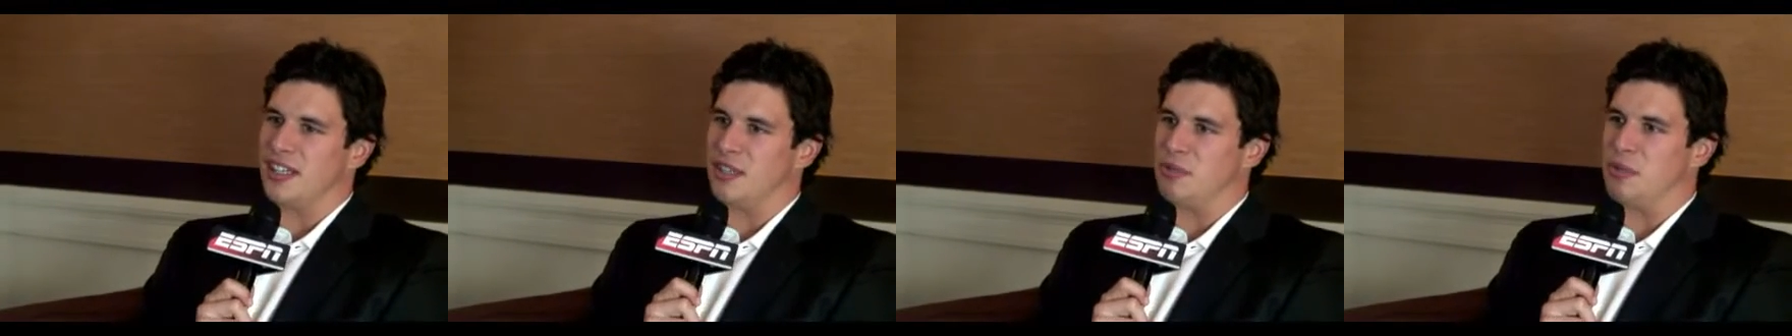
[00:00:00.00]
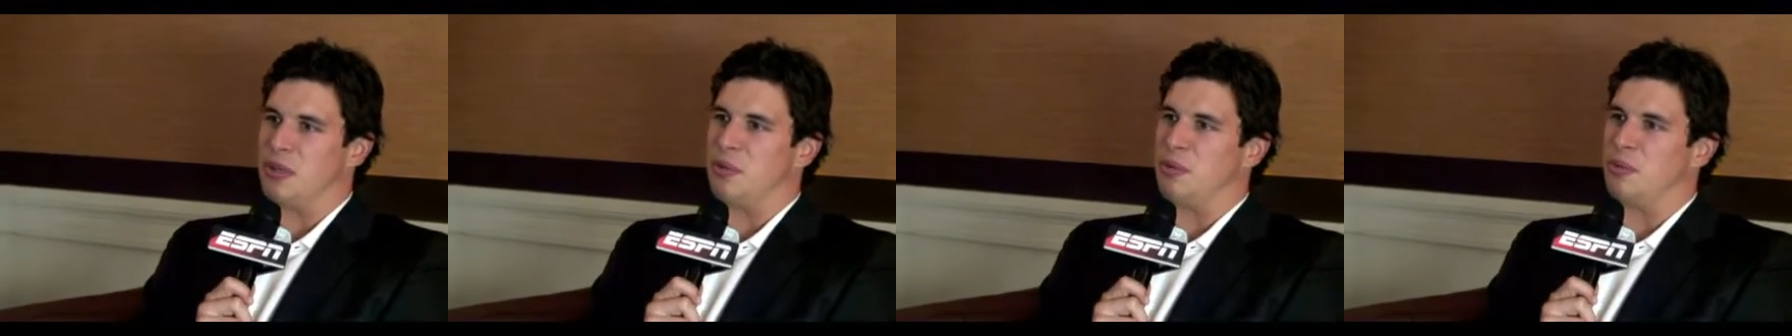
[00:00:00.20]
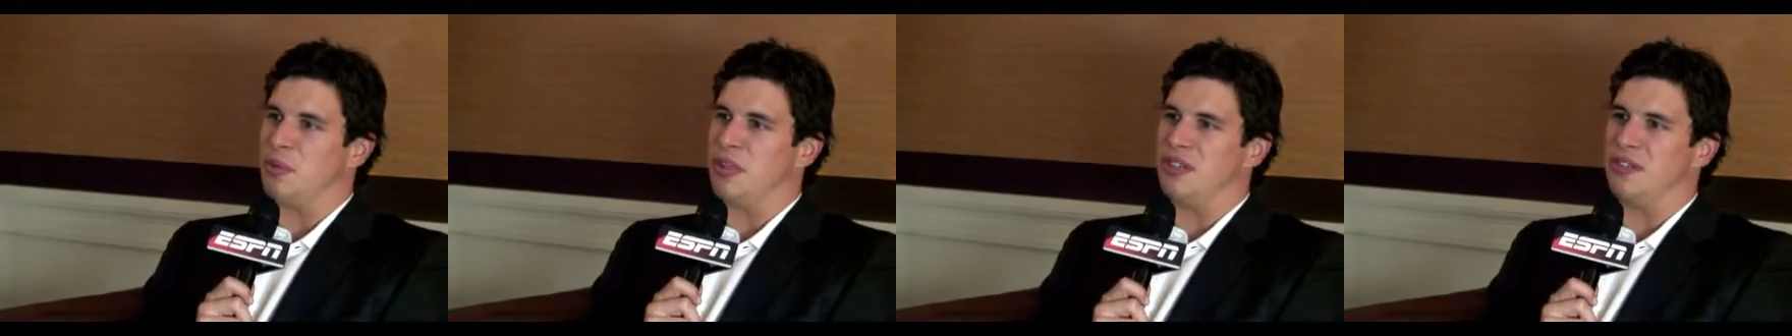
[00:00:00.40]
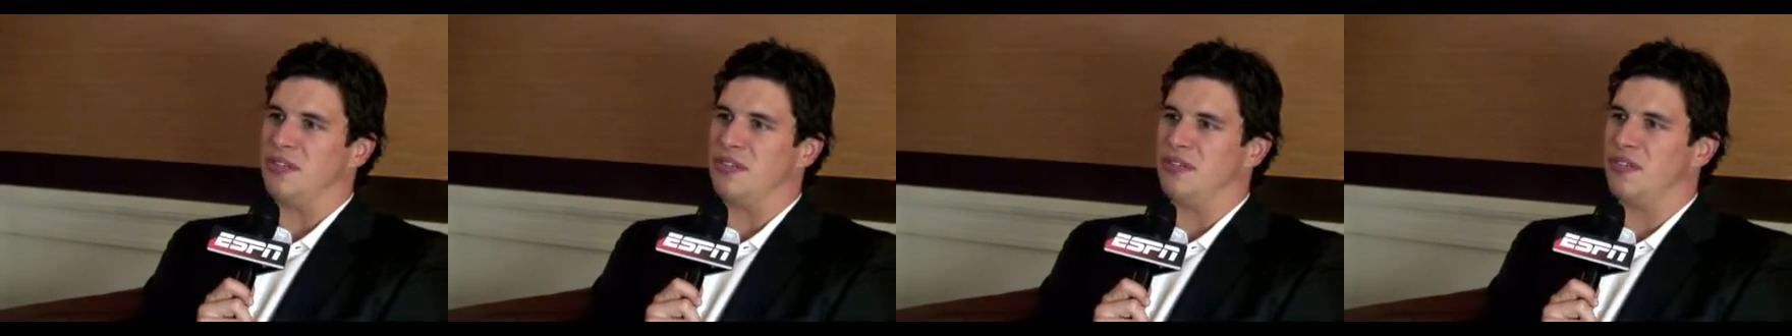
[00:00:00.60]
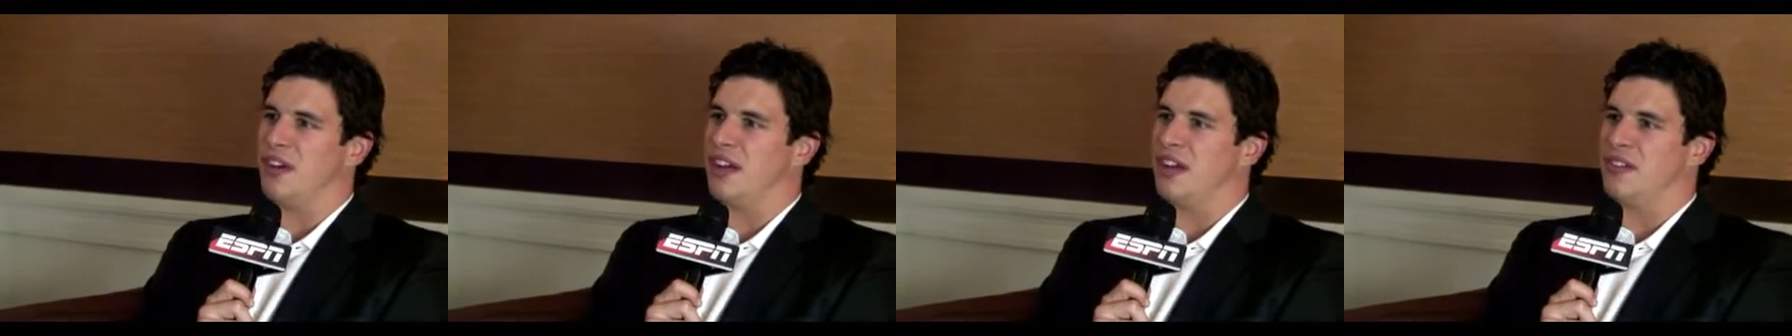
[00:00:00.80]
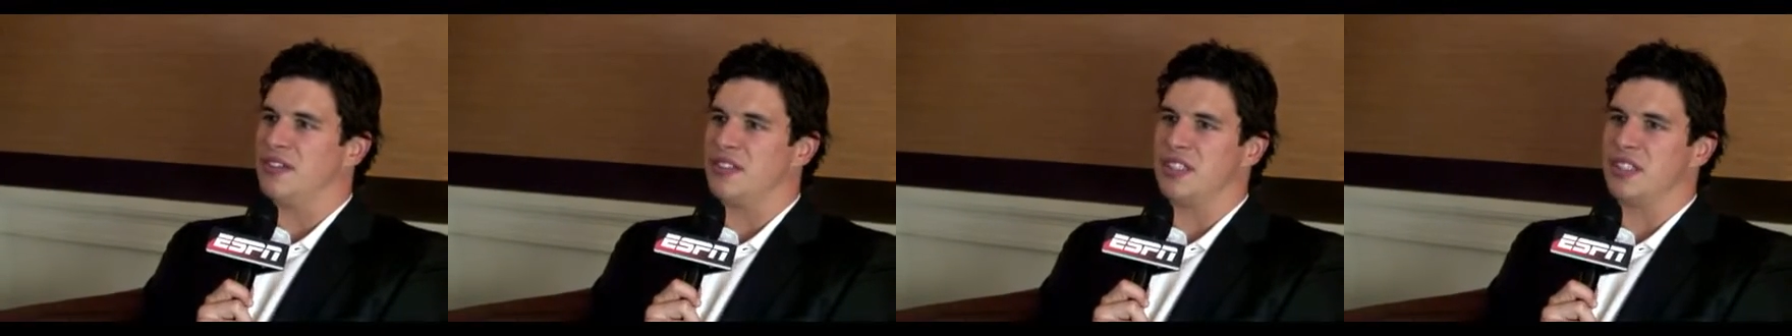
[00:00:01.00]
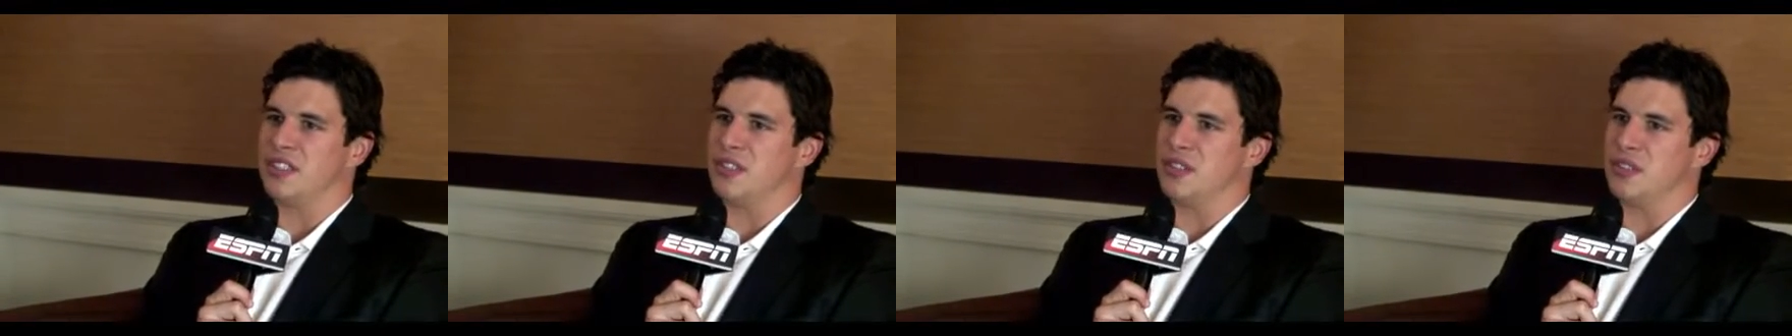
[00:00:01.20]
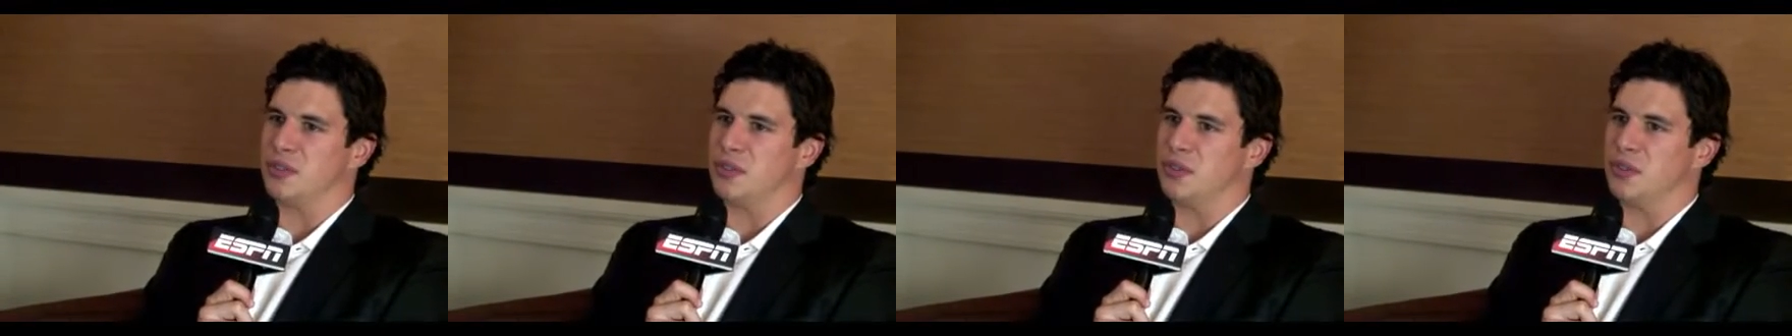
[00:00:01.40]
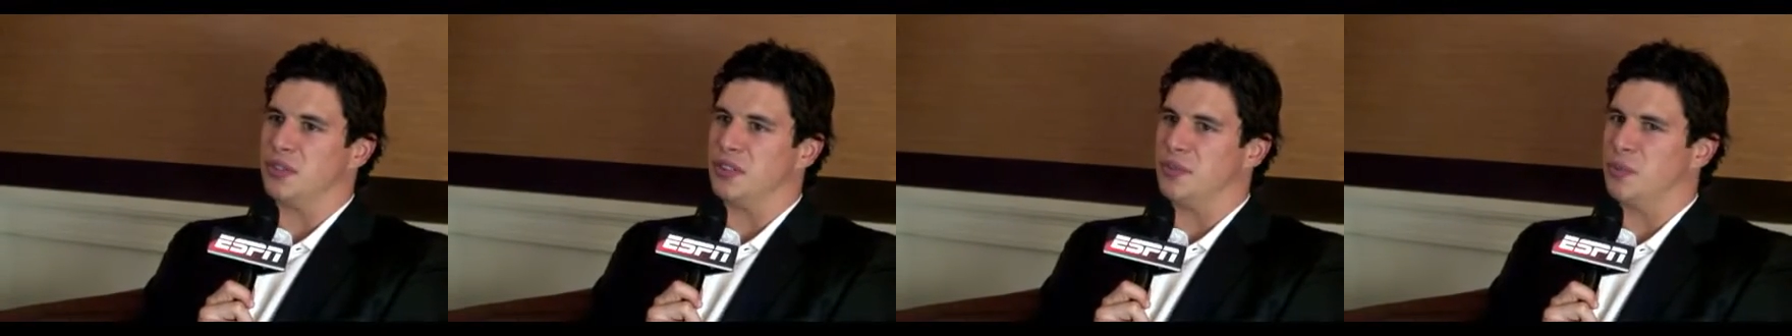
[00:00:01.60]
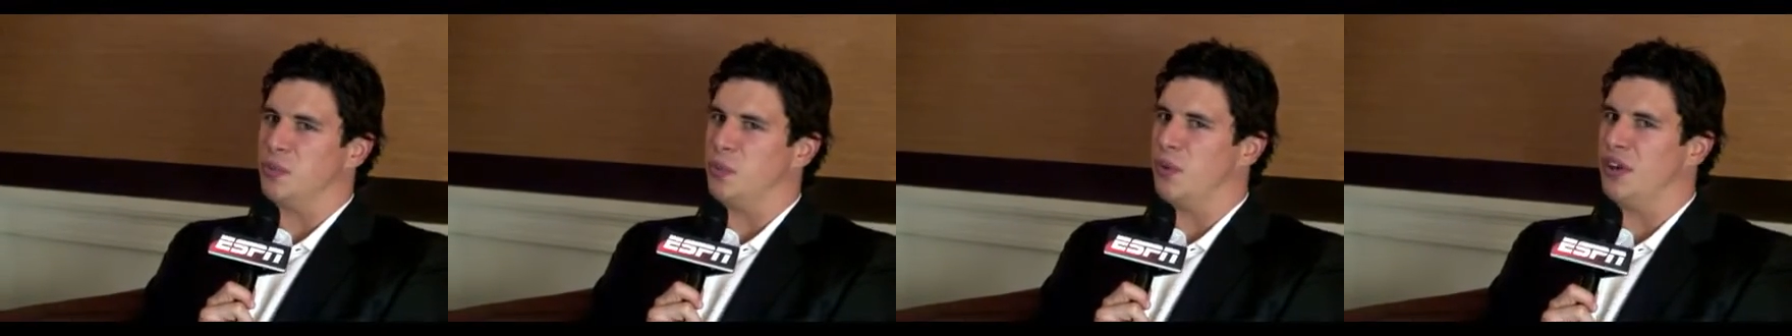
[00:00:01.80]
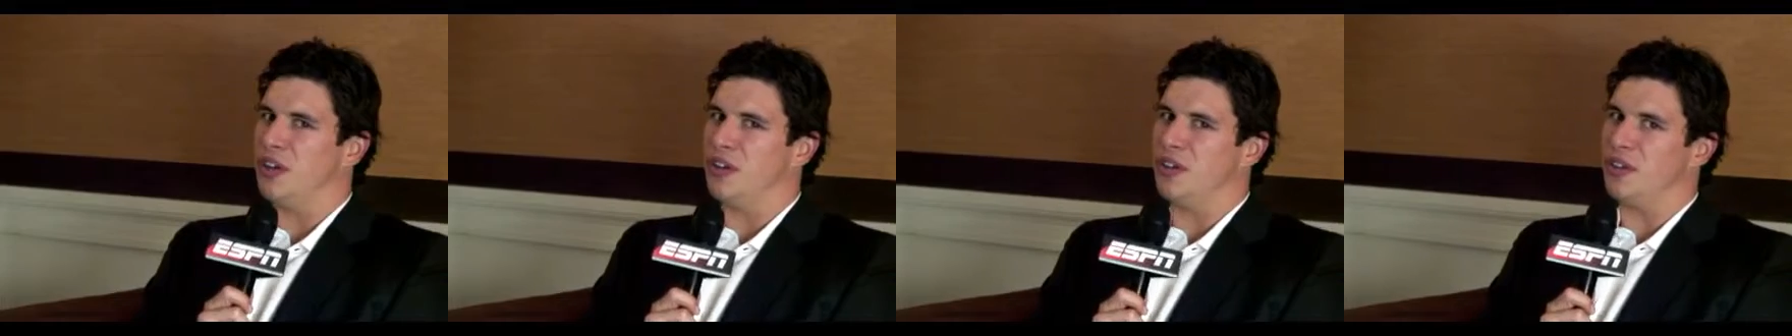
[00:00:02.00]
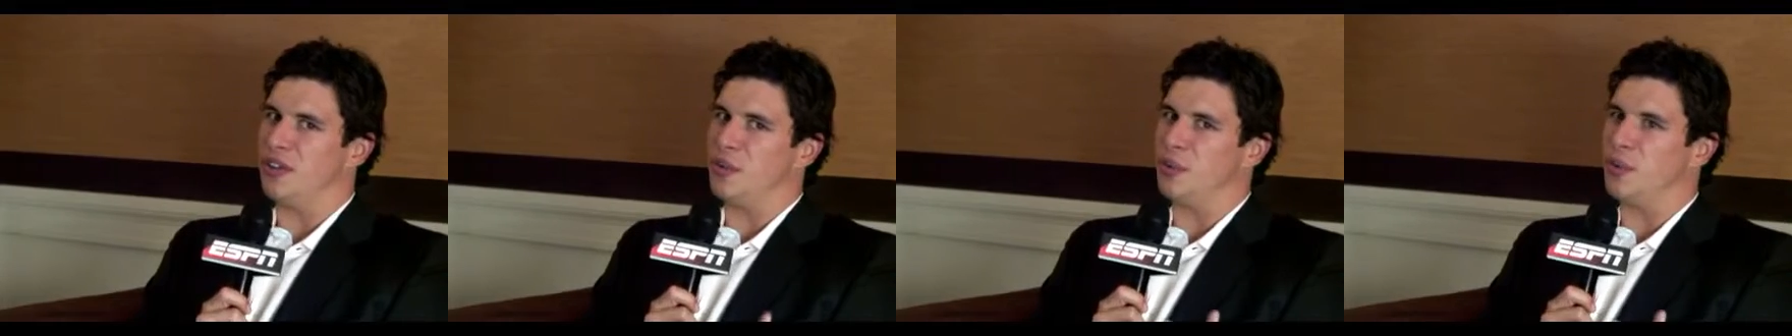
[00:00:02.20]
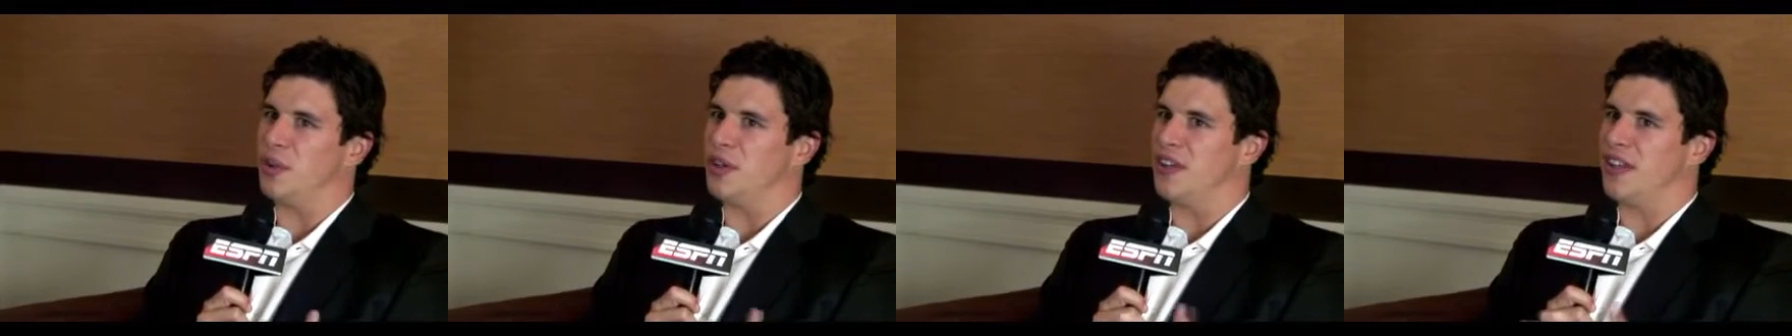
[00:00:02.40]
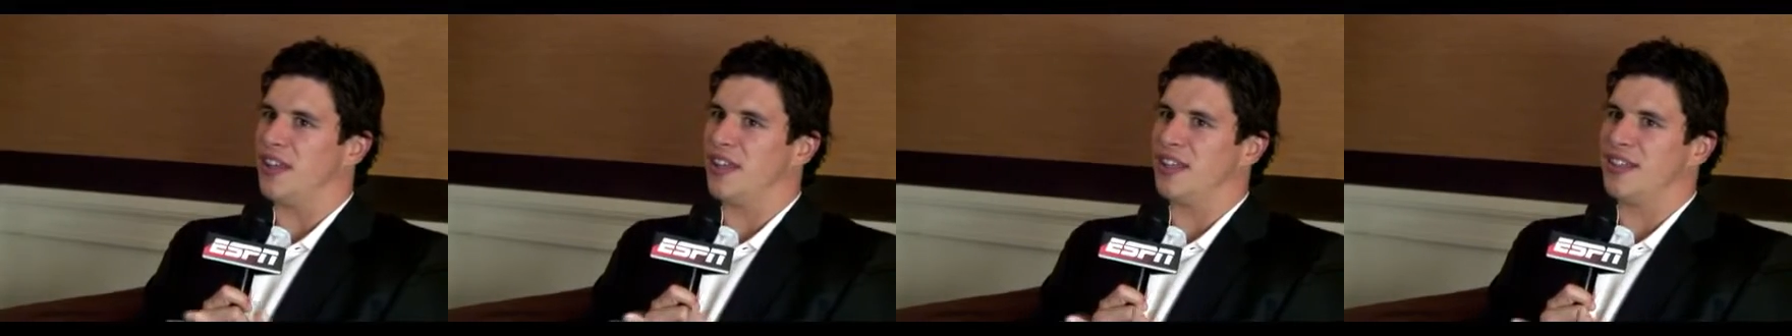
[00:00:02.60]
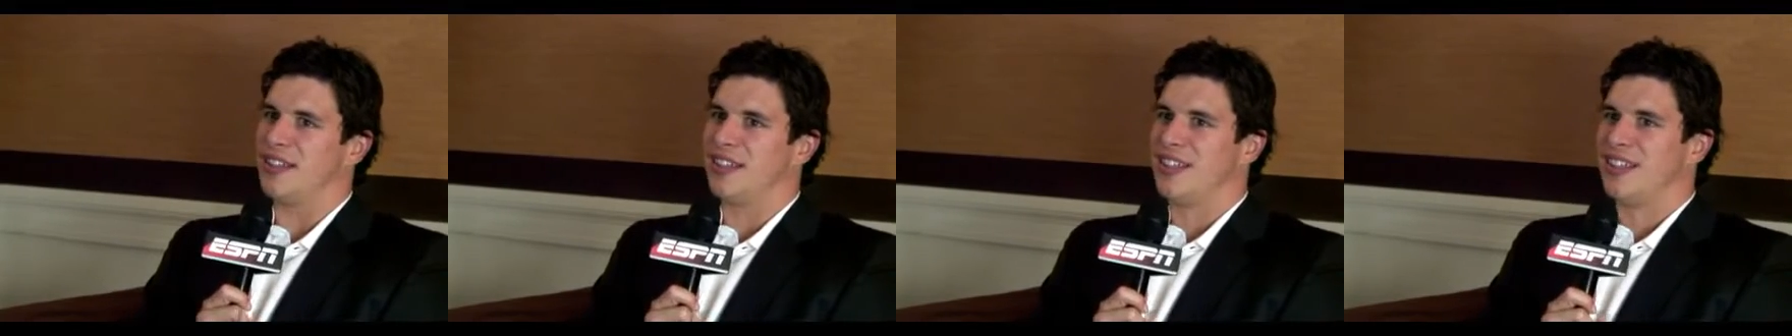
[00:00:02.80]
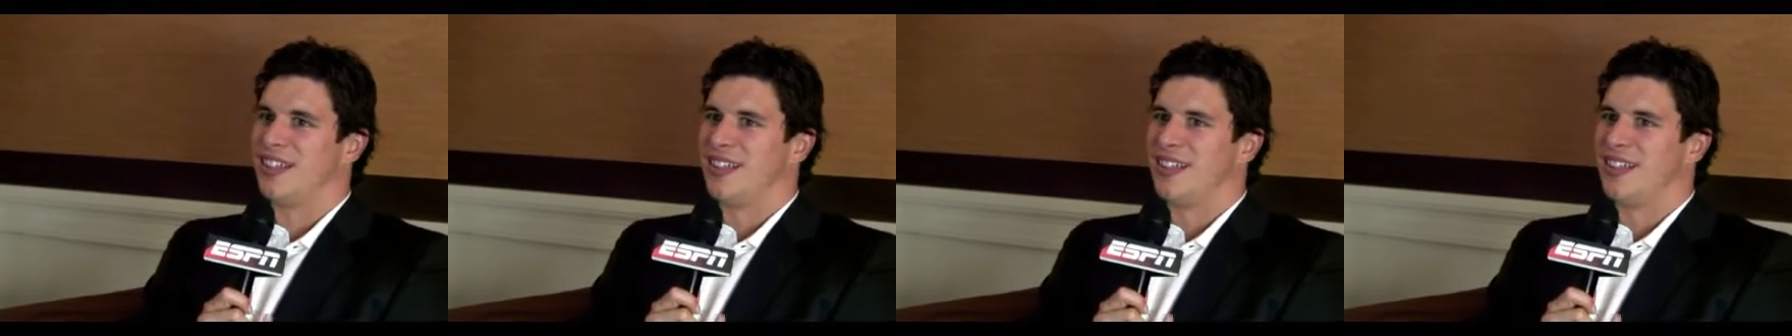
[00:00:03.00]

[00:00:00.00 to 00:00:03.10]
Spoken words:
I remember being 5-6 years old and wondering where that